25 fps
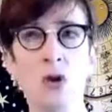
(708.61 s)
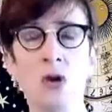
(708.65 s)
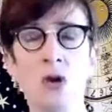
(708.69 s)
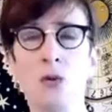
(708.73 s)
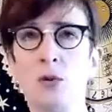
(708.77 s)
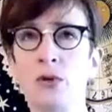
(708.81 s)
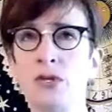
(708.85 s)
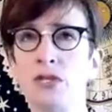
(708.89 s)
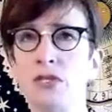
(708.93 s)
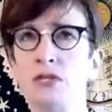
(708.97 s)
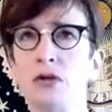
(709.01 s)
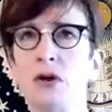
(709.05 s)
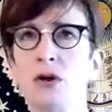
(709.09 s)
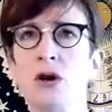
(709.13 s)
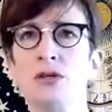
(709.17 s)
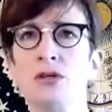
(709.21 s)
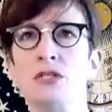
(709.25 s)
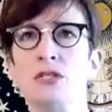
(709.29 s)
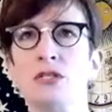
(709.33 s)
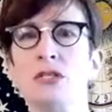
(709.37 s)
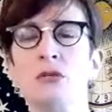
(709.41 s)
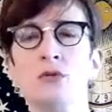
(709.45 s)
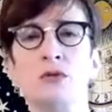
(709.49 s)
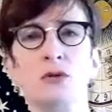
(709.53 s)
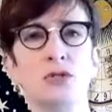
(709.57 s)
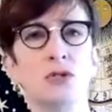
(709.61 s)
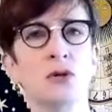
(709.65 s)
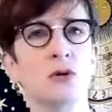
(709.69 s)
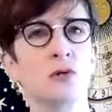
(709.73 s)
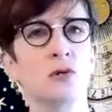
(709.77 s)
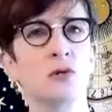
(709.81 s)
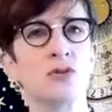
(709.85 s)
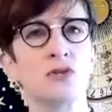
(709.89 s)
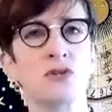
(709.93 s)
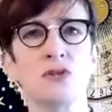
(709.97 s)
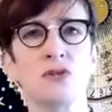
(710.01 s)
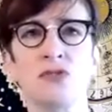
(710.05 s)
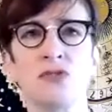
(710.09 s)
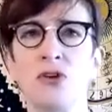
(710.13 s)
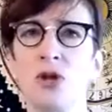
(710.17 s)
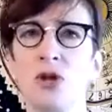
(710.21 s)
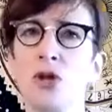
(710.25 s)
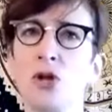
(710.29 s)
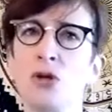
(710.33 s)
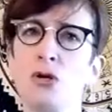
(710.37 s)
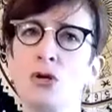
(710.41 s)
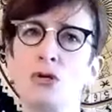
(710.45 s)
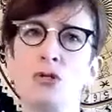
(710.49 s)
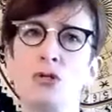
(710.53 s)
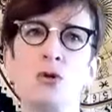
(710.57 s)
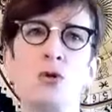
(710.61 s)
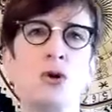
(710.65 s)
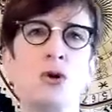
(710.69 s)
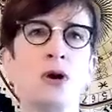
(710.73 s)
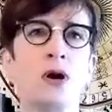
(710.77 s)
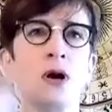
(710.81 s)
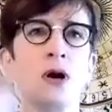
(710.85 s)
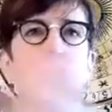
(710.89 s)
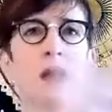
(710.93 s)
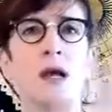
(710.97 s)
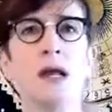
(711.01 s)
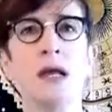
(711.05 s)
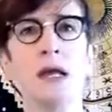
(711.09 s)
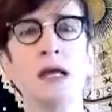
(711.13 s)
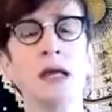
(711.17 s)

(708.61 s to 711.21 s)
What is it costing you in terms of your